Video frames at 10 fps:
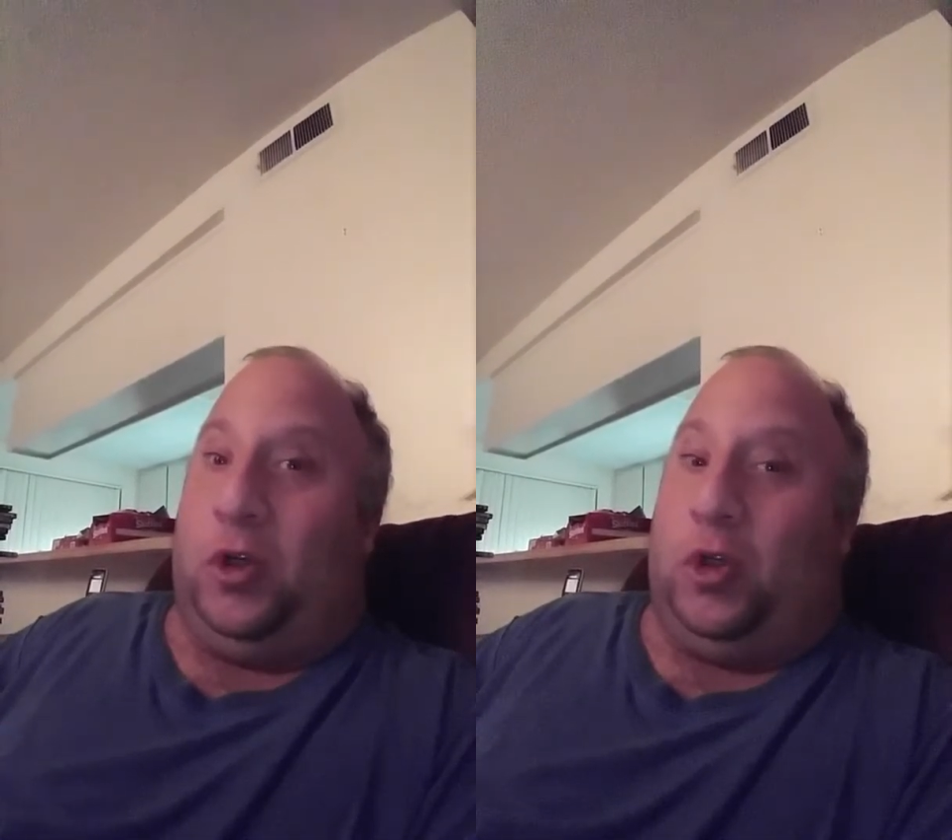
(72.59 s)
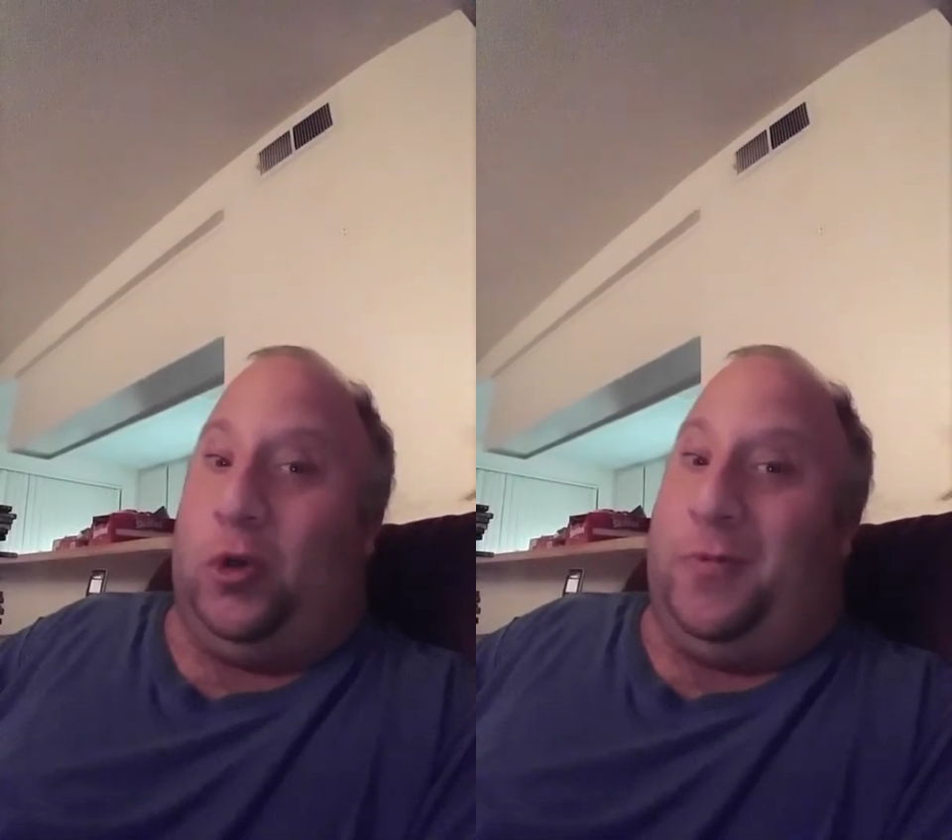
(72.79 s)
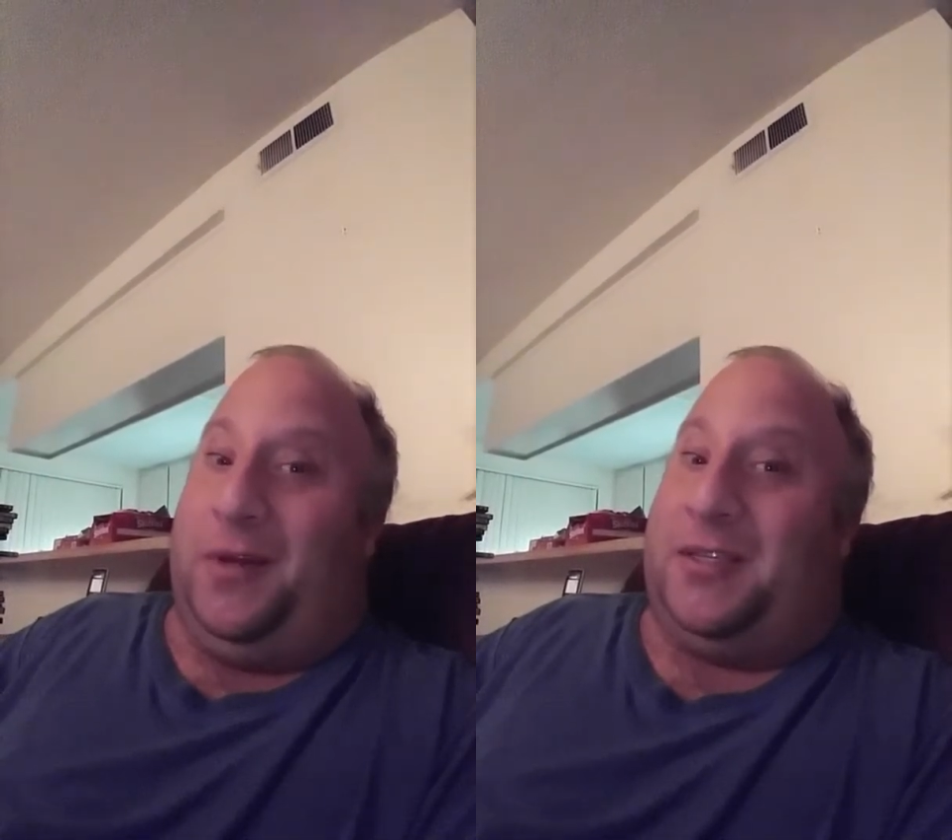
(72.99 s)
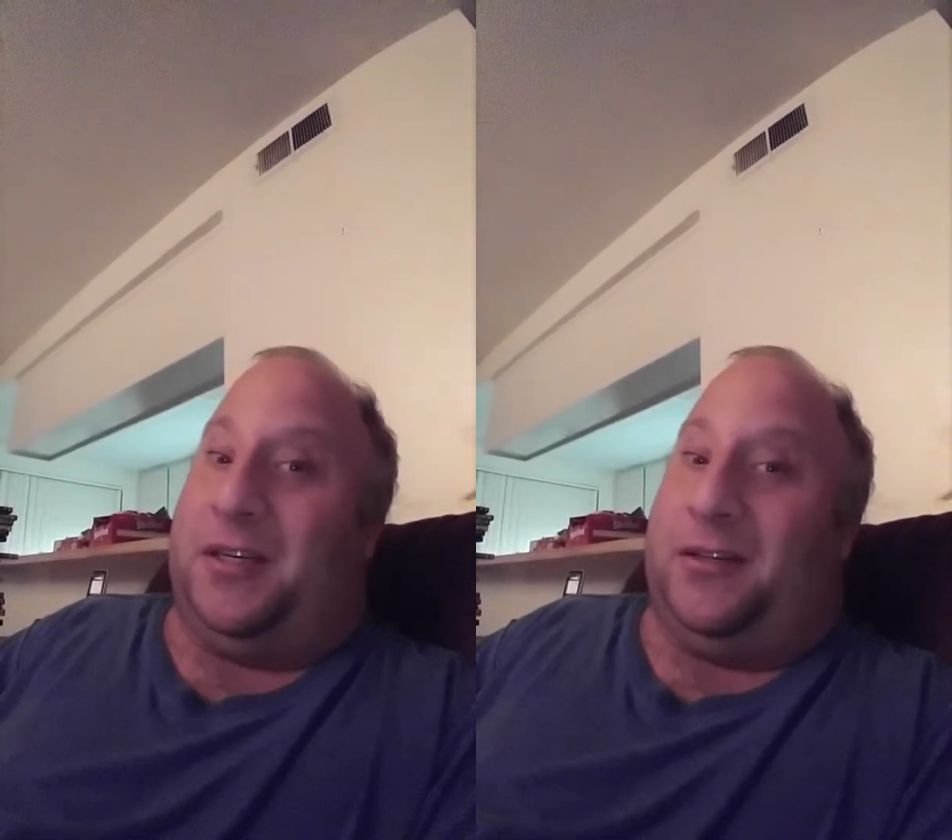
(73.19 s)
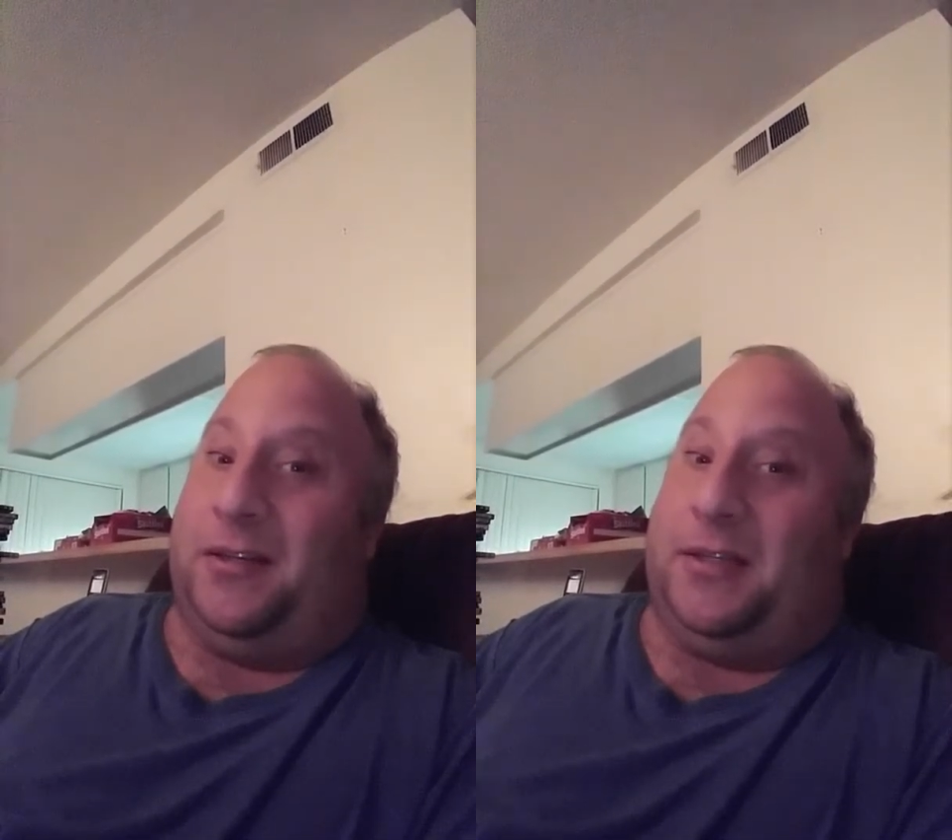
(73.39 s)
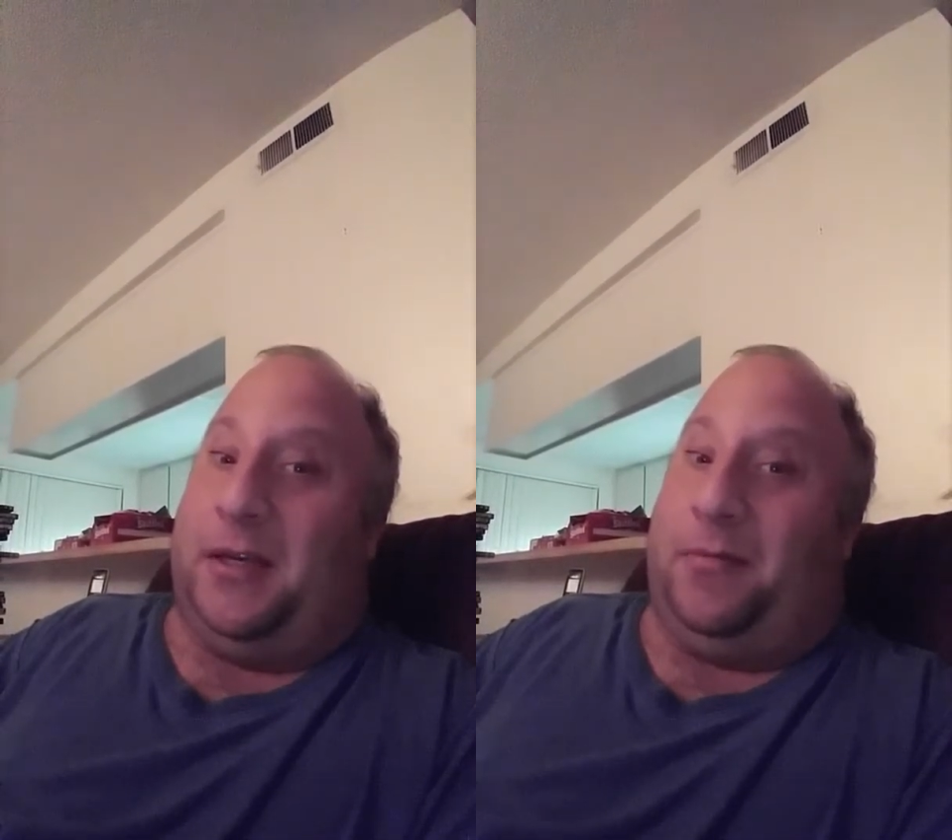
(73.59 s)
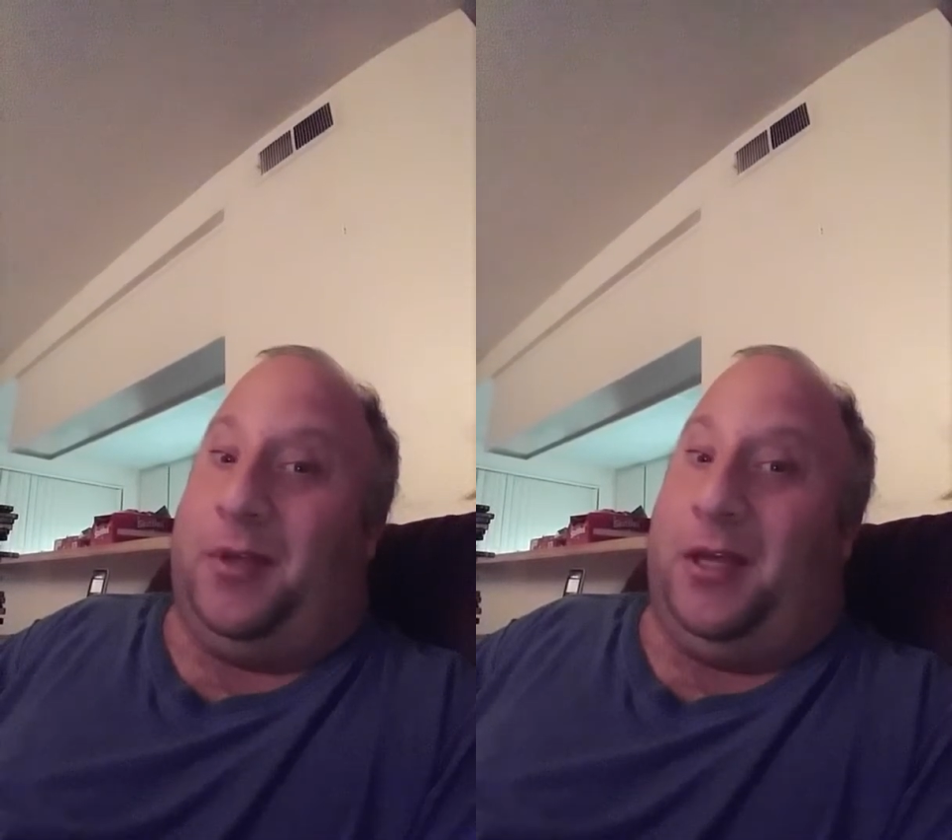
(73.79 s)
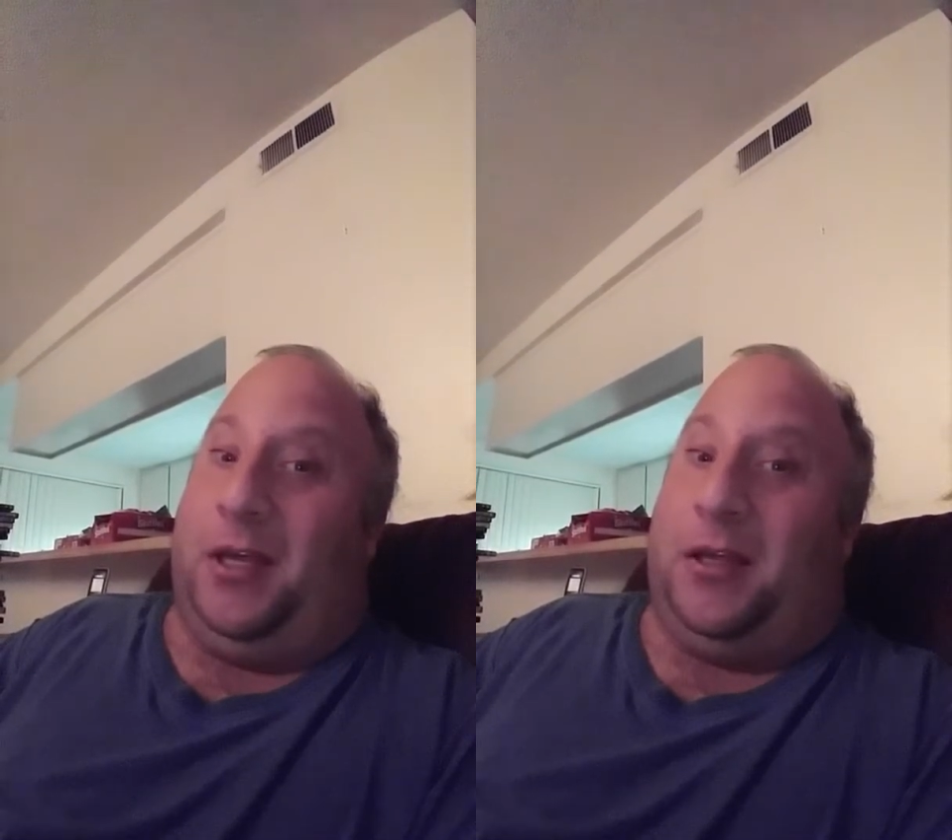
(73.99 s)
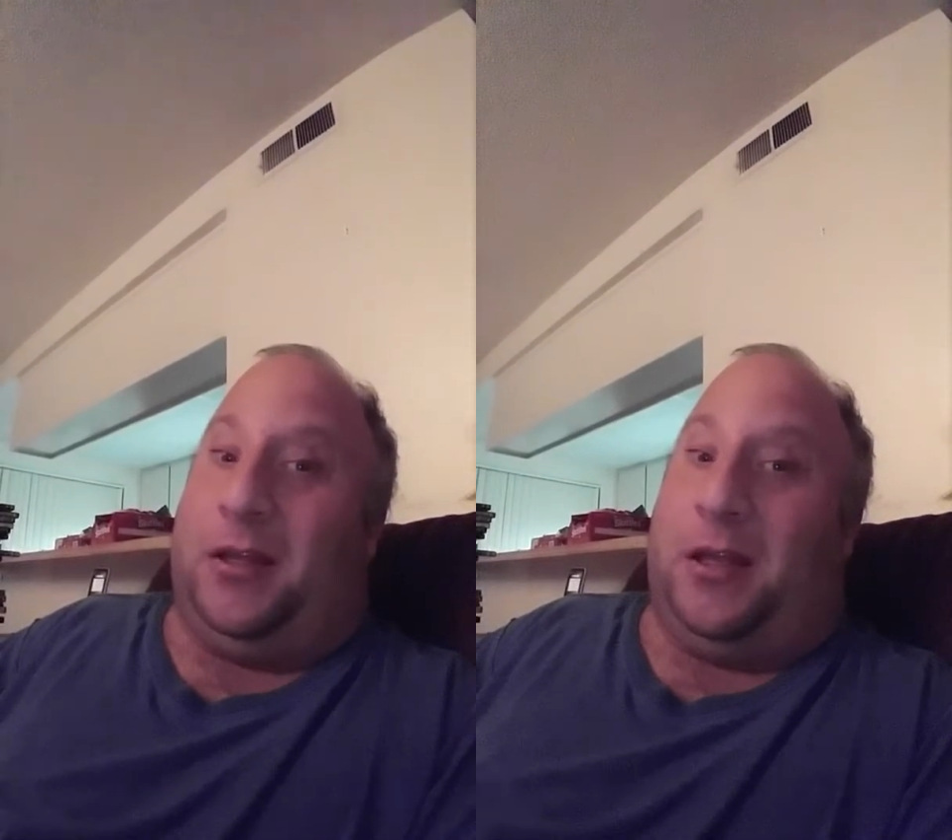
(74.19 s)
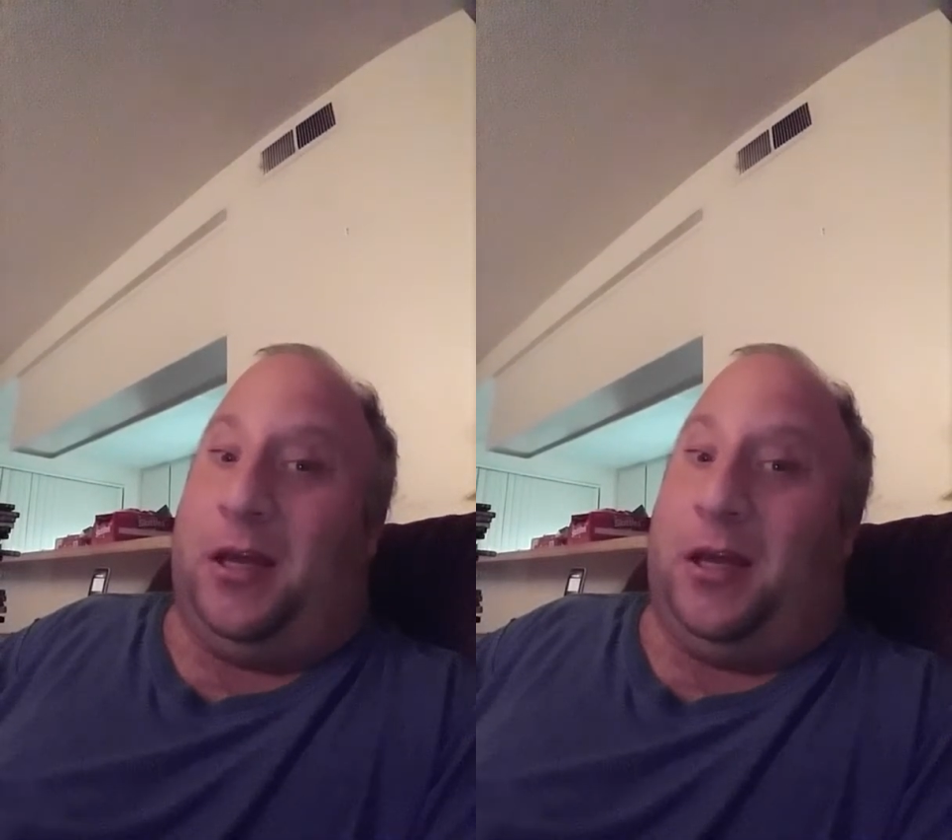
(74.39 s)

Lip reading: 2 weeks on the 17th,